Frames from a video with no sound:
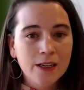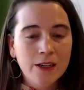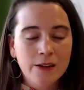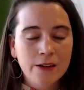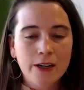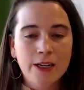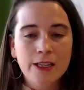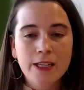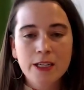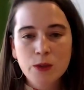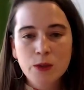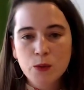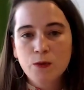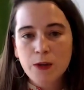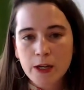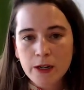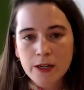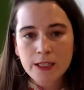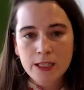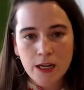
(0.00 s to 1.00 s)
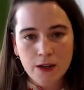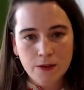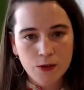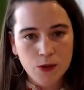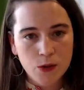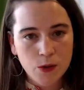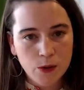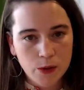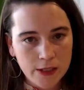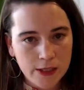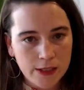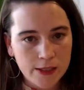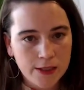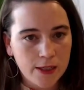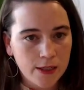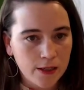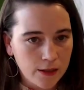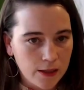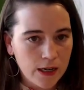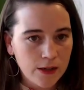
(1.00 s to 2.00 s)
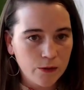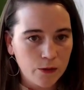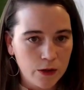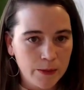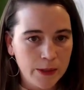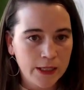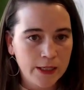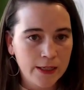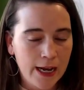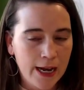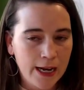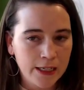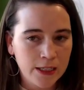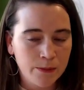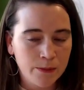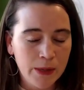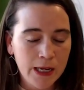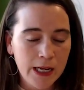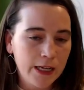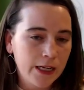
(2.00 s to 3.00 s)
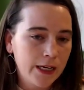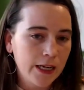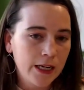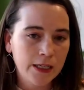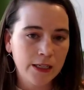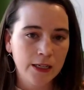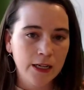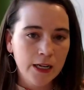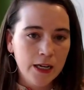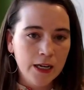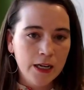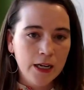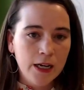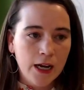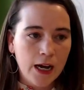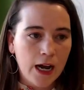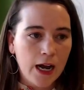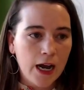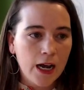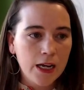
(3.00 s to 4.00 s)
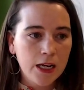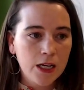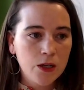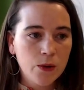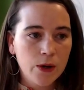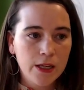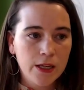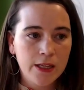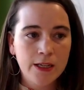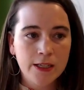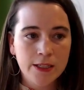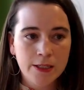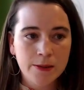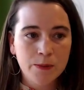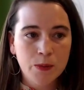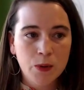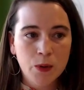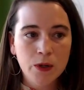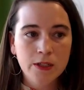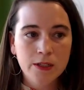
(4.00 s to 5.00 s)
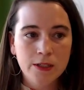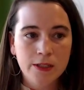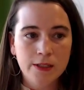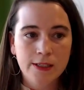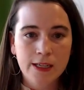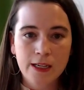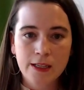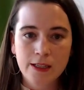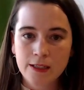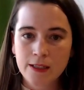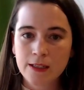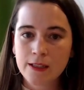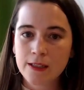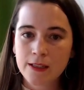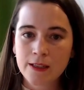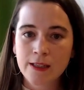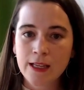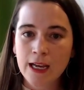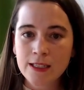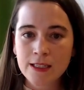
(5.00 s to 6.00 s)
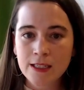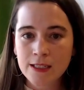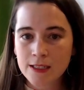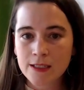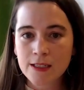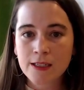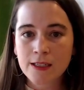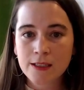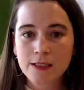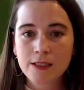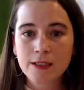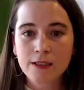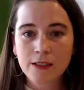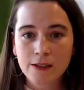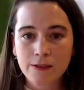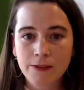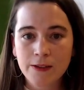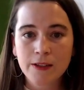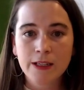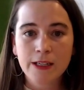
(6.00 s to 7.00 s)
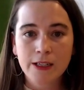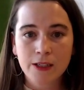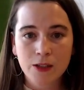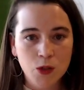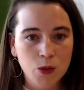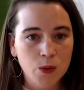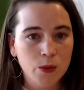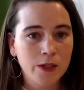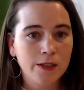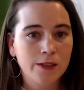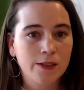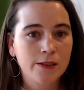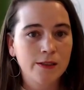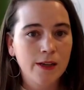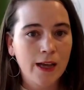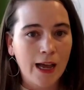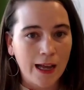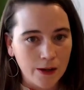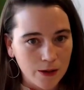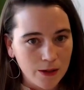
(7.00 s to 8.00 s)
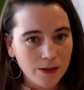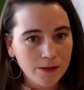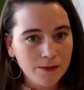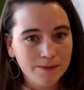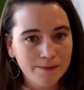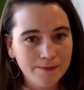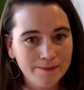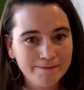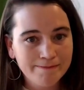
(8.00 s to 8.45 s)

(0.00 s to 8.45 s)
Right? These were very tough choices that a lot of women had to make, and I think it's important to say that that doesn't necessarily feel like a choice at all.